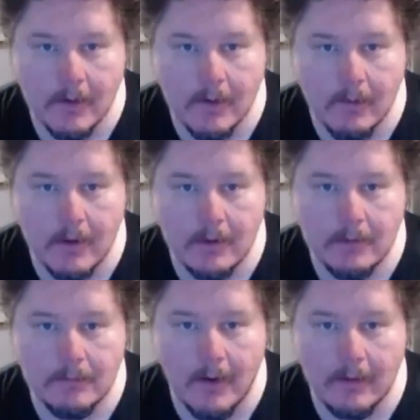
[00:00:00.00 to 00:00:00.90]

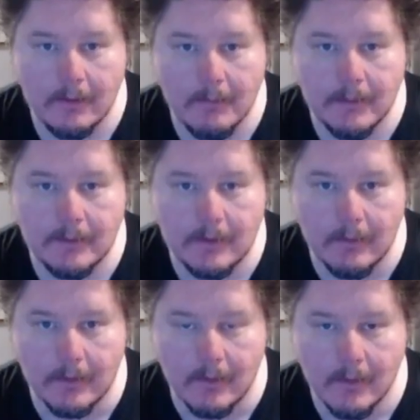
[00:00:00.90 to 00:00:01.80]
One possible
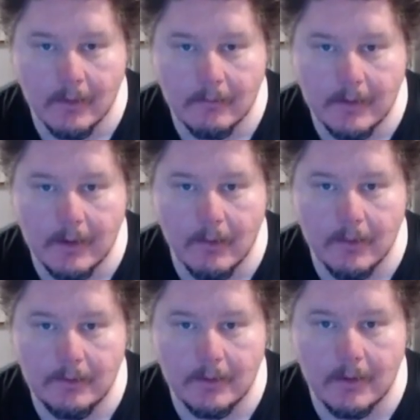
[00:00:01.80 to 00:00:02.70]
scenario for the
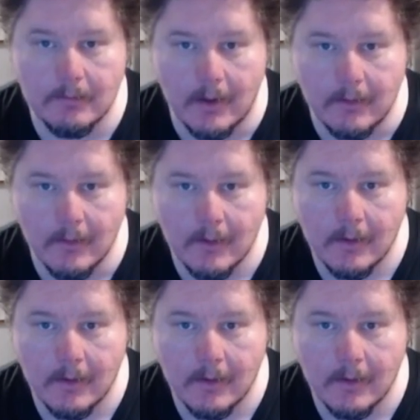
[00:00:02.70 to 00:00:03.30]
origin of life